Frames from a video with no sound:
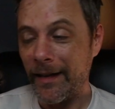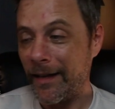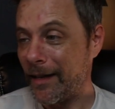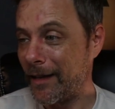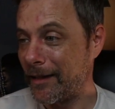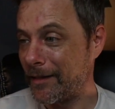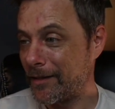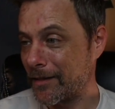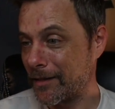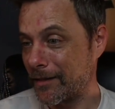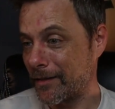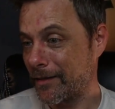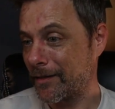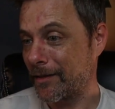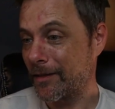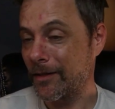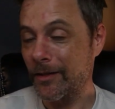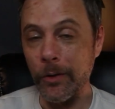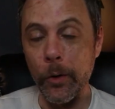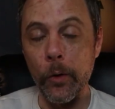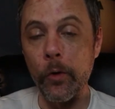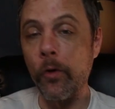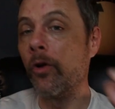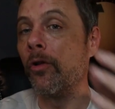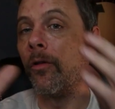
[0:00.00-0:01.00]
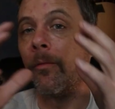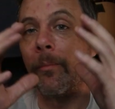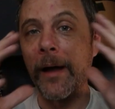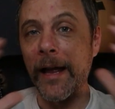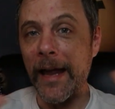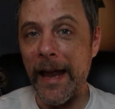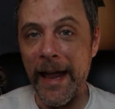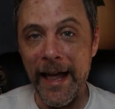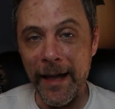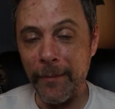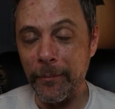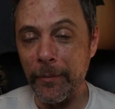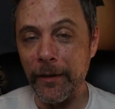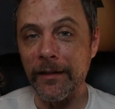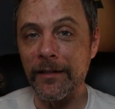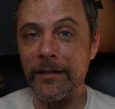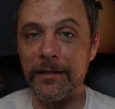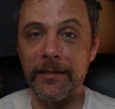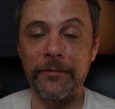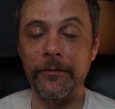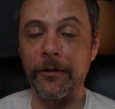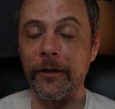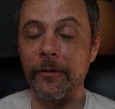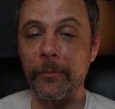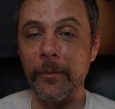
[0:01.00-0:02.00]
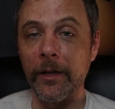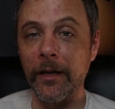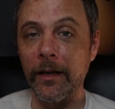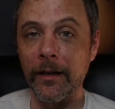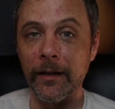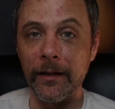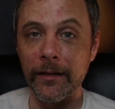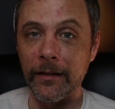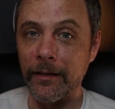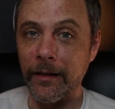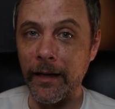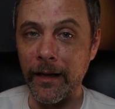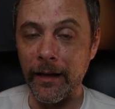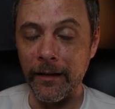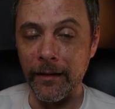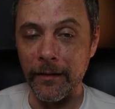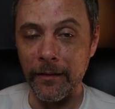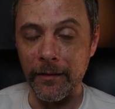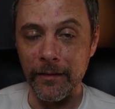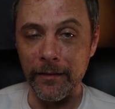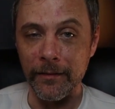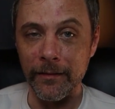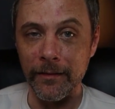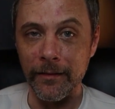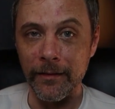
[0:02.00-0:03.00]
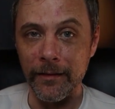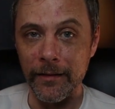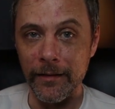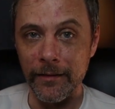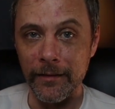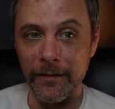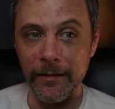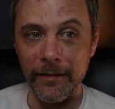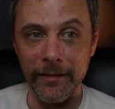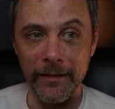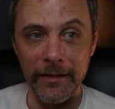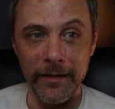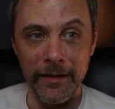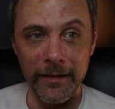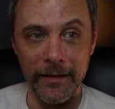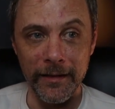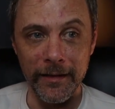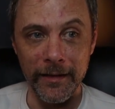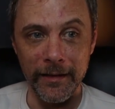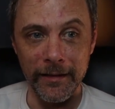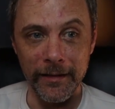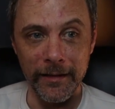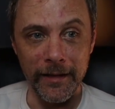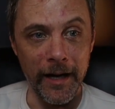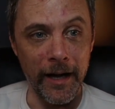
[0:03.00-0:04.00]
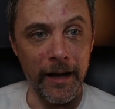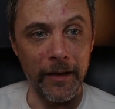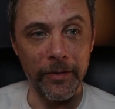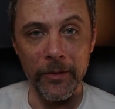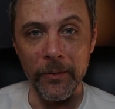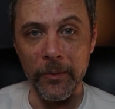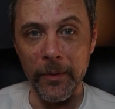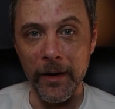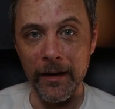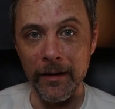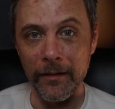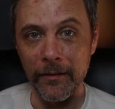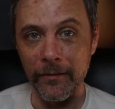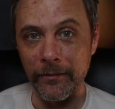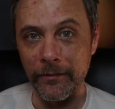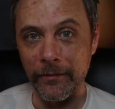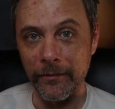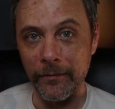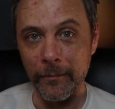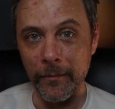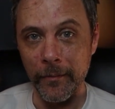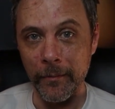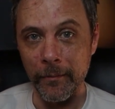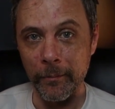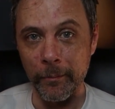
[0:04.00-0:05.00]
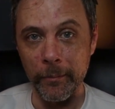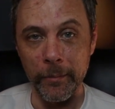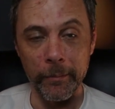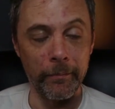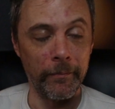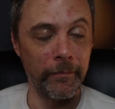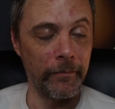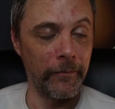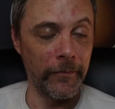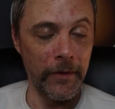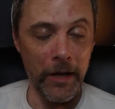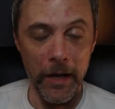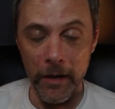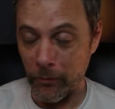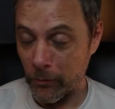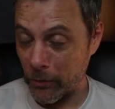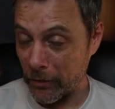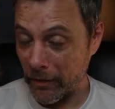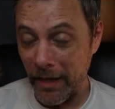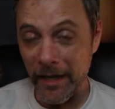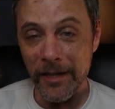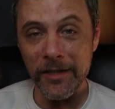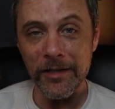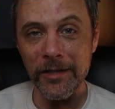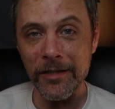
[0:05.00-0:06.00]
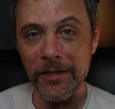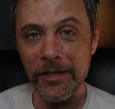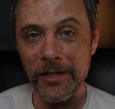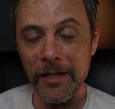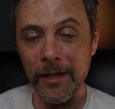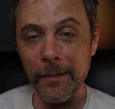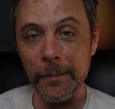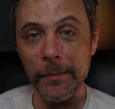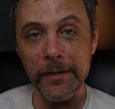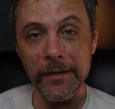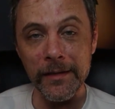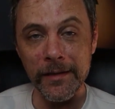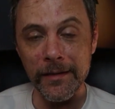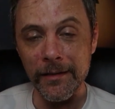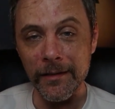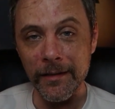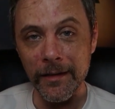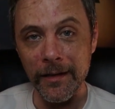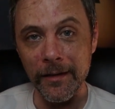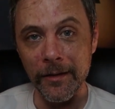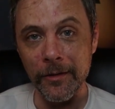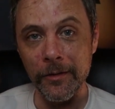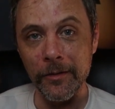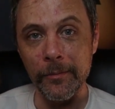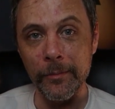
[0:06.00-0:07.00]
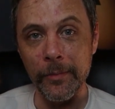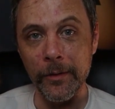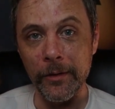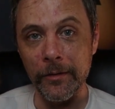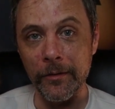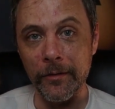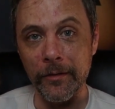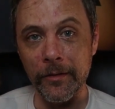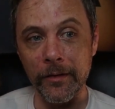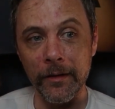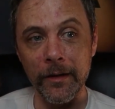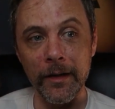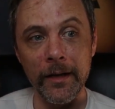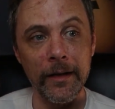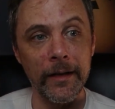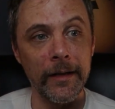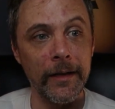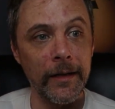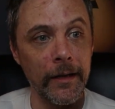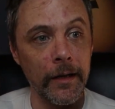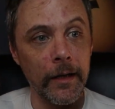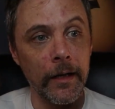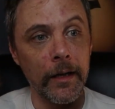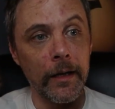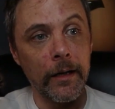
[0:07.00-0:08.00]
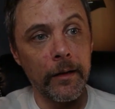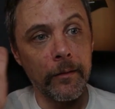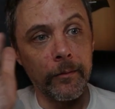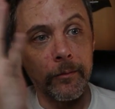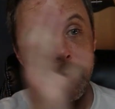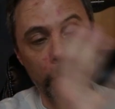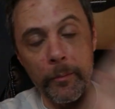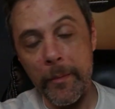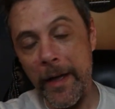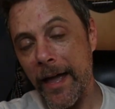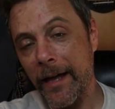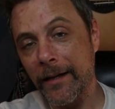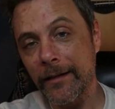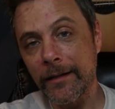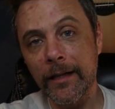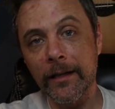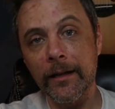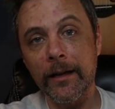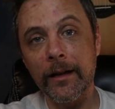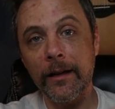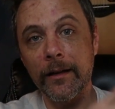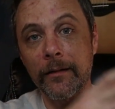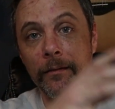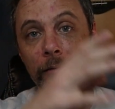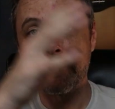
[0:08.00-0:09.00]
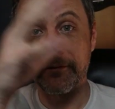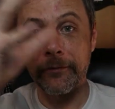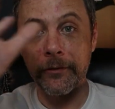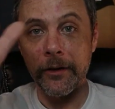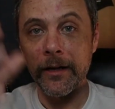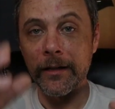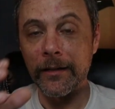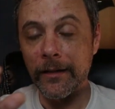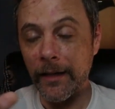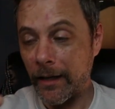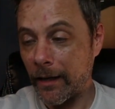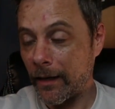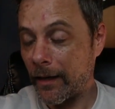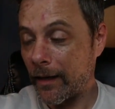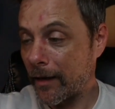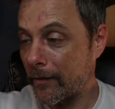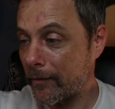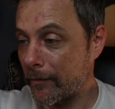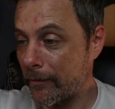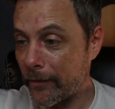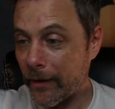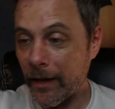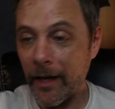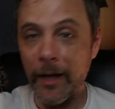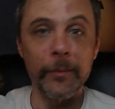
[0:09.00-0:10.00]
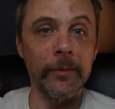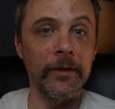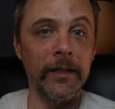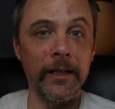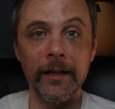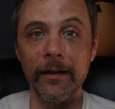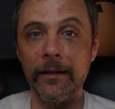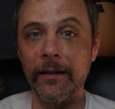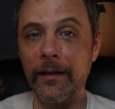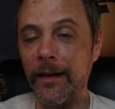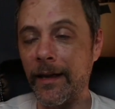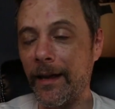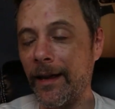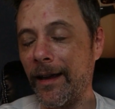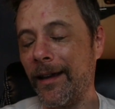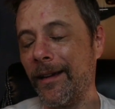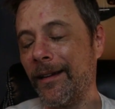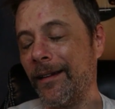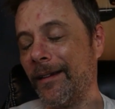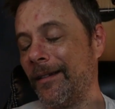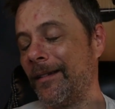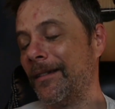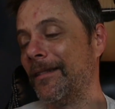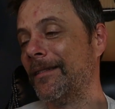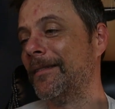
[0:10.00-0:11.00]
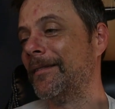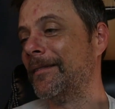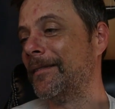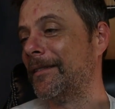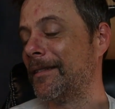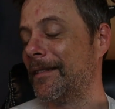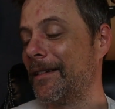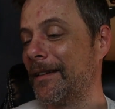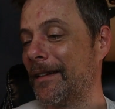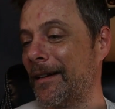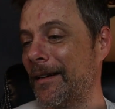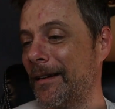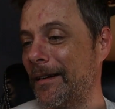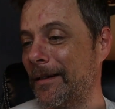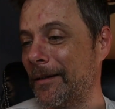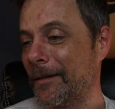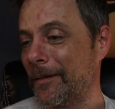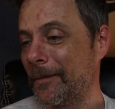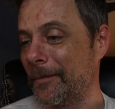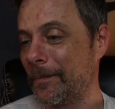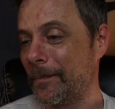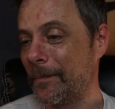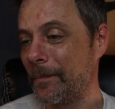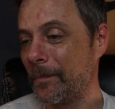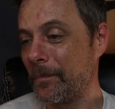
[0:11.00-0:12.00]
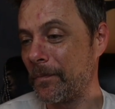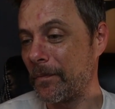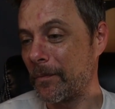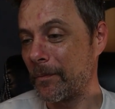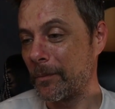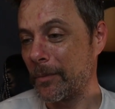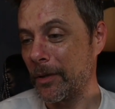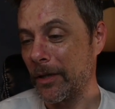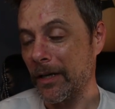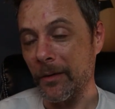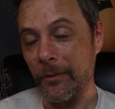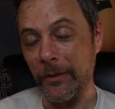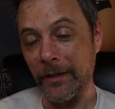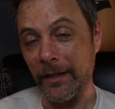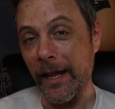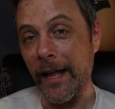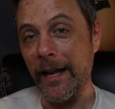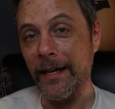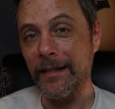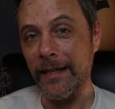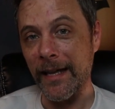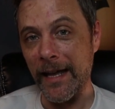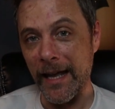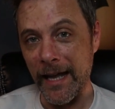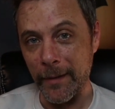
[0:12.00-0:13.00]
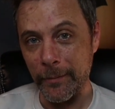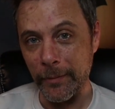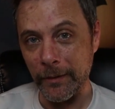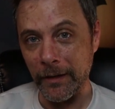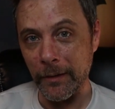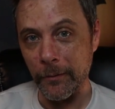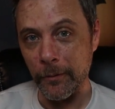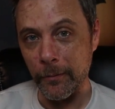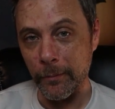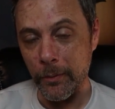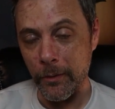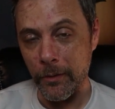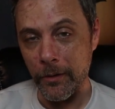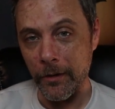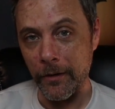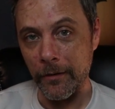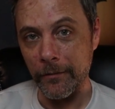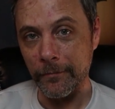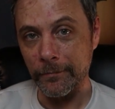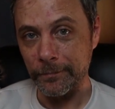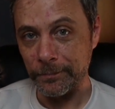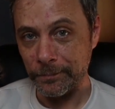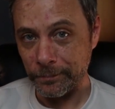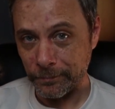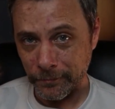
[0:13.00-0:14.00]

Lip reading: It just stole my happiness from me, and got in the way of relationships, both romantic, friendly, and family. And but I would like to happily report